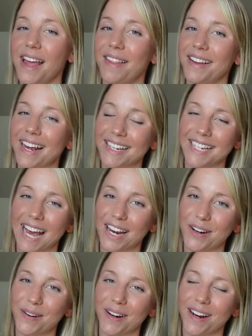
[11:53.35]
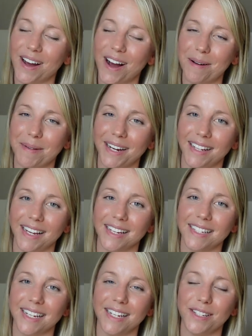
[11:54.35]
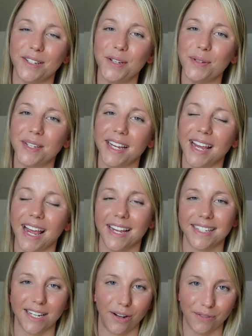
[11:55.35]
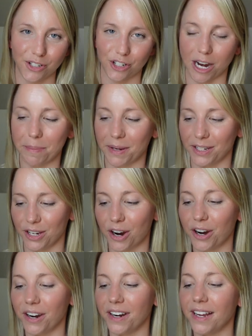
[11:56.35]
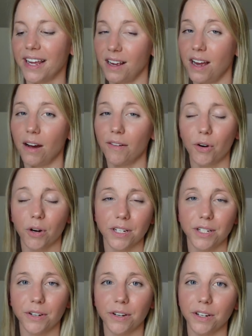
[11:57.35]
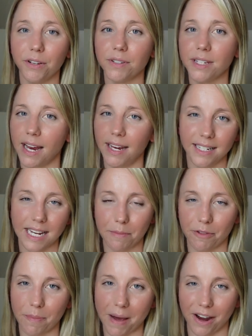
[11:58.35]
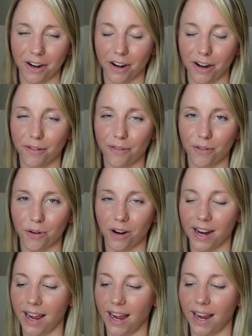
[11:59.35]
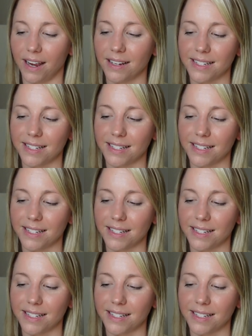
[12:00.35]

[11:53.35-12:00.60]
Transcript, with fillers: The next category on my list is using a self-striping yarn. Of course you can use any type of pattern for a